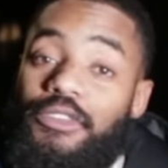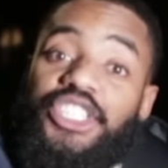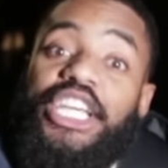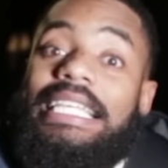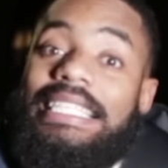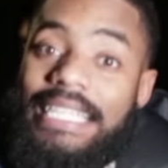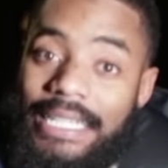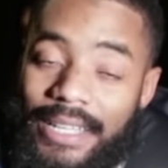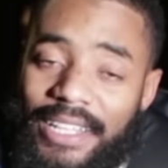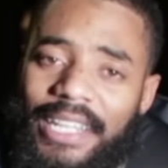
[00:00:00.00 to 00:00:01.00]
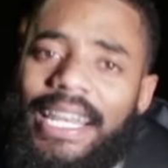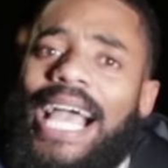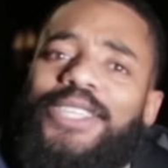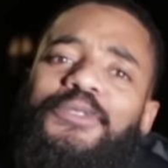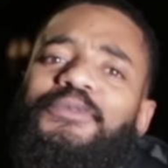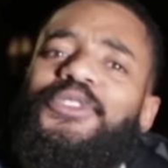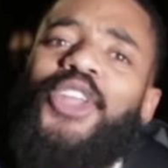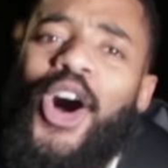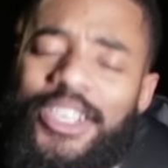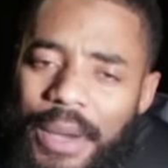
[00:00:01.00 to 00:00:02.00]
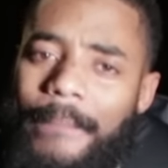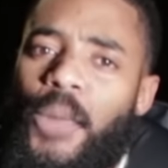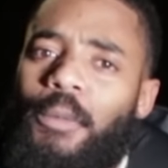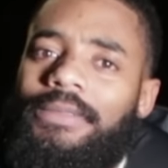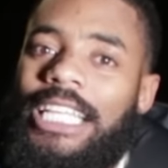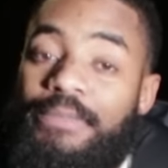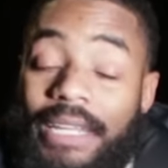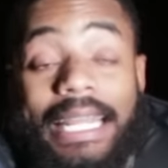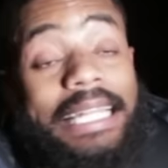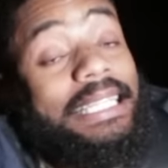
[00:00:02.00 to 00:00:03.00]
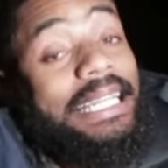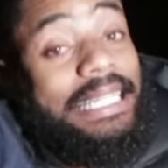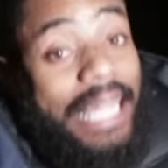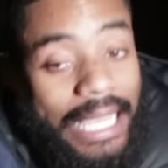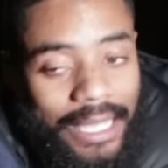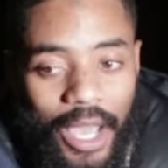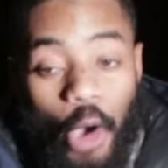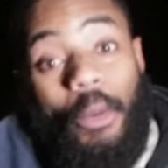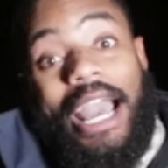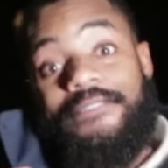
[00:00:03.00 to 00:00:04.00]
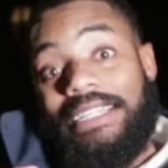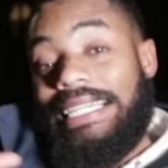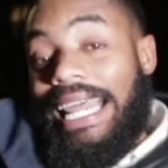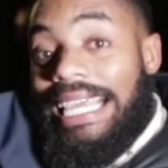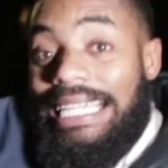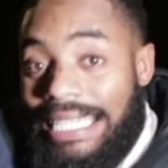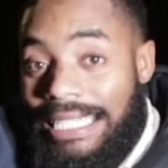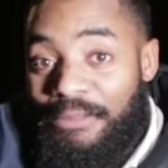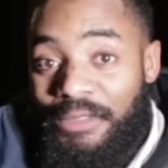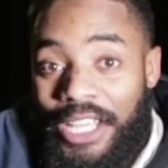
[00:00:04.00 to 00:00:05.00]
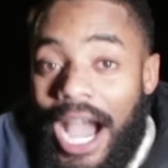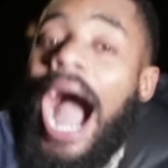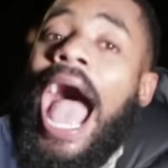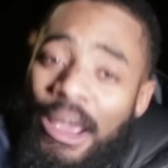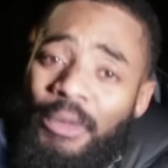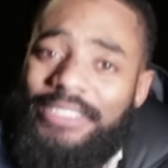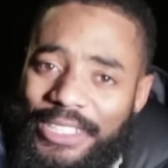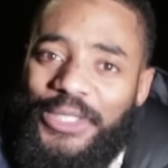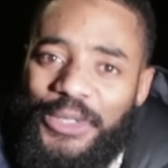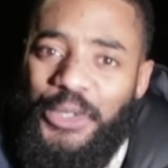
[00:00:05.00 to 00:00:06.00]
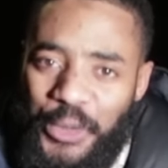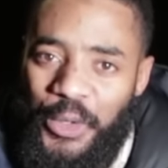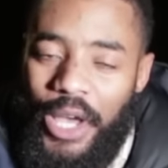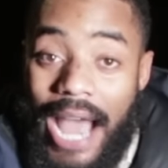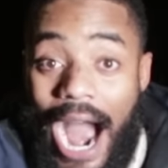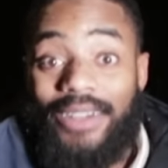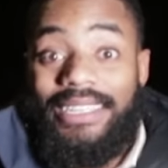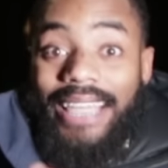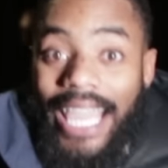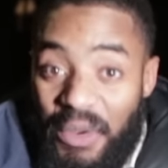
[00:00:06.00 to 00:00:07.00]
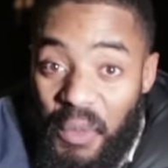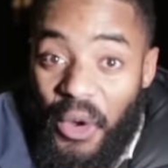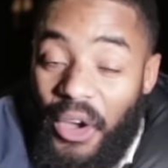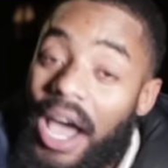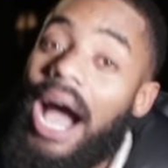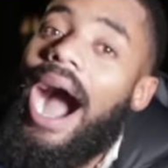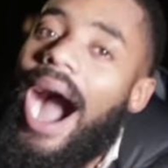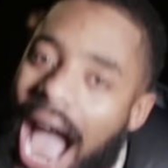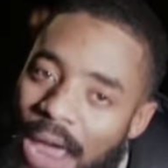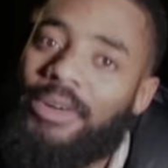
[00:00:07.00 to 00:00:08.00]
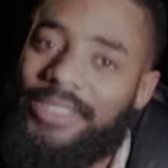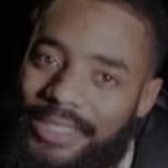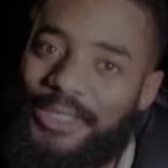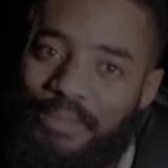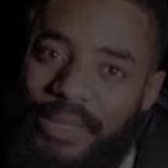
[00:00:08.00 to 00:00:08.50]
of Jay-Z, the likes of Nas and Mobb Deep. And at the end of the day, whatever they did, I wanted to do. How they were, I wanted to